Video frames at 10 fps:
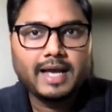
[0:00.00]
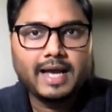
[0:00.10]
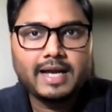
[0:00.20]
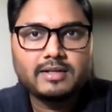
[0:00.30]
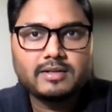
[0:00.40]

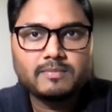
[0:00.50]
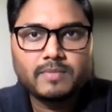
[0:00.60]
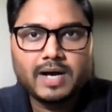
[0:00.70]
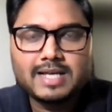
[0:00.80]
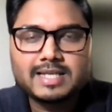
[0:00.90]
and
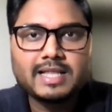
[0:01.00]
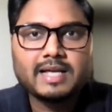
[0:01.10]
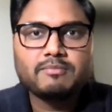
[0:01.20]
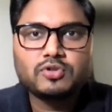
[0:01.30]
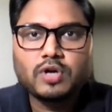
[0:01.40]
asking
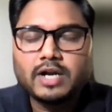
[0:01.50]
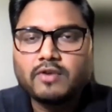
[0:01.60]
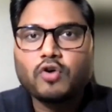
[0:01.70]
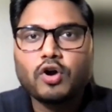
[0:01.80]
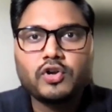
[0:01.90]
them to kind
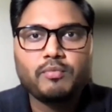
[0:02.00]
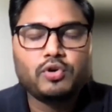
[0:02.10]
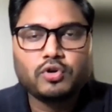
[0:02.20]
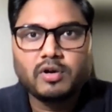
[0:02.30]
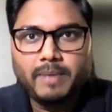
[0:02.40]
of
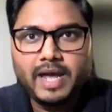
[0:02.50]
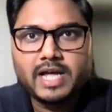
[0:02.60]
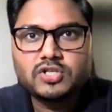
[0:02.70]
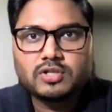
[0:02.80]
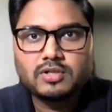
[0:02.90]
contribute to your
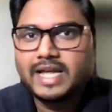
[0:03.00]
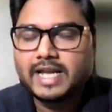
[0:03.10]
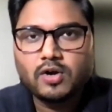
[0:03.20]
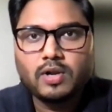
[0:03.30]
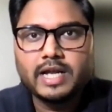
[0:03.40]
page, like
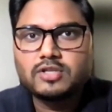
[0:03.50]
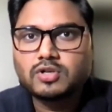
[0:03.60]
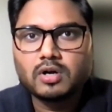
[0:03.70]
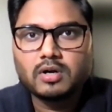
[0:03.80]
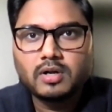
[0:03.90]
accolades
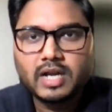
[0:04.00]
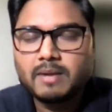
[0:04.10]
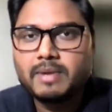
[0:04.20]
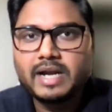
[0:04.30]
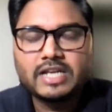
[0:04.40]
or
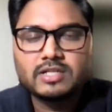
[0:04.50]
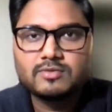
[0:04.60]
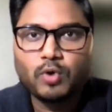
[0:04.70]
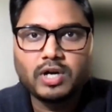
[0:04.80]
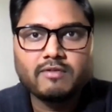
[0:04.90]

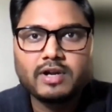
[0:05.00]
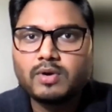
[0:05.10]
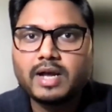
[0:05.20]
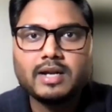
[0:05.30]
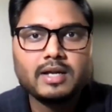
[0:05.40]
recommendations, whatever you
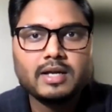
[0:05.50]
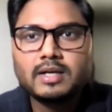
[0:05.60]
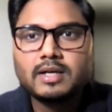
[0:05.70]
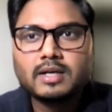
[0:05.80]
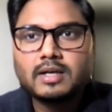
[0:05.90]
can
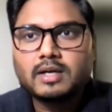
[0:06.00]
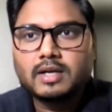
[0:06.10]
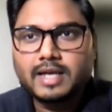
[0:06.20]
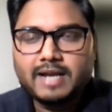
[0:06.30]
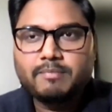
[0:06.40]
get